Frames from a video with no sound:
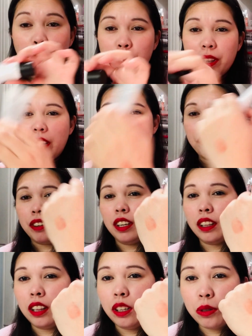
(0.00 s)
will
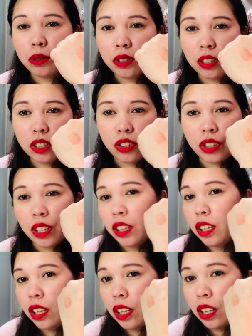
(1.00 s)
definitely use this shade
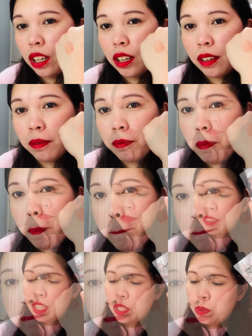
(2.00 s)
here.
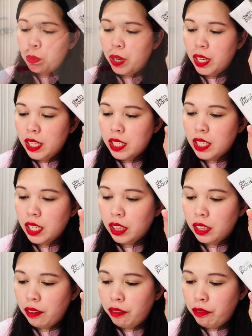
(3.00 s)
This one, it's
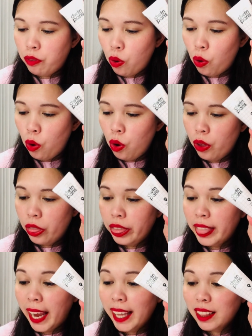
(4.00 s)
retail for
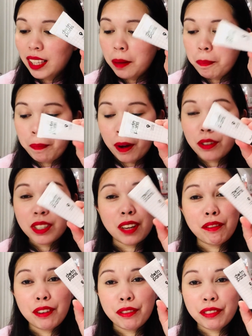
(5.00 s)

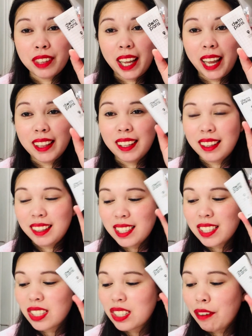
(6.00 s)
£19.58, and this
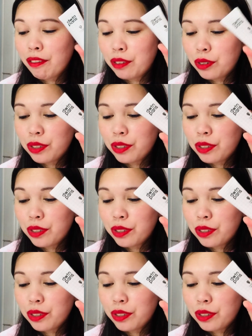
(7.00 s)
is a full